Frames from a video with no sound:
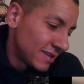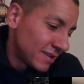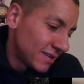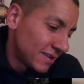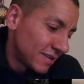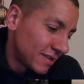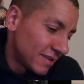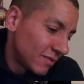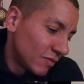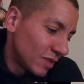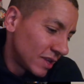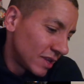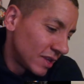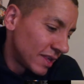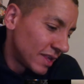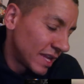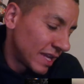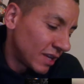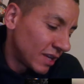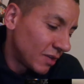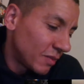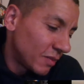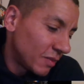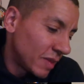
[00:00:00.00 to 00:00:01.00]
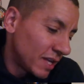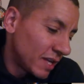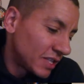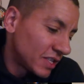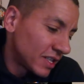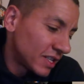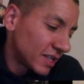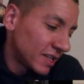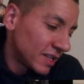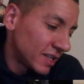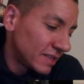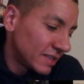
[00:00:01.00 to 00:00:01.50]
One thing you
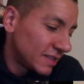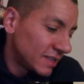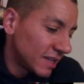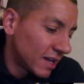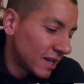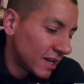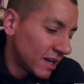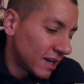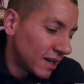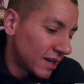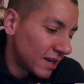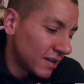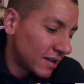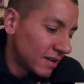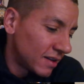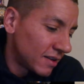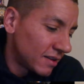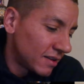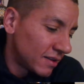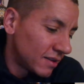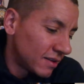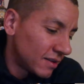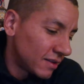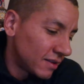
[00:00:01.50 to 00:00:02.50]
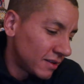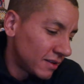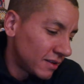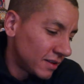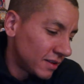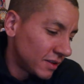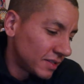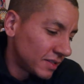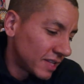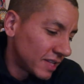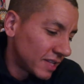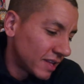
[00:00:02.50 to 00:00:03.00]
mentioned is
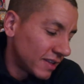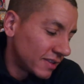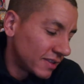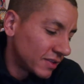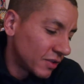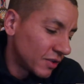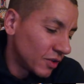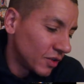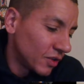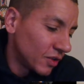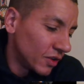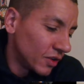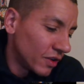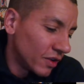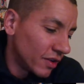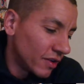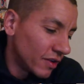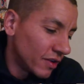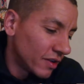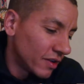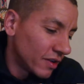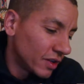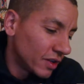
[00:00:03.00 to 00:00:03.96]
you said this earlier.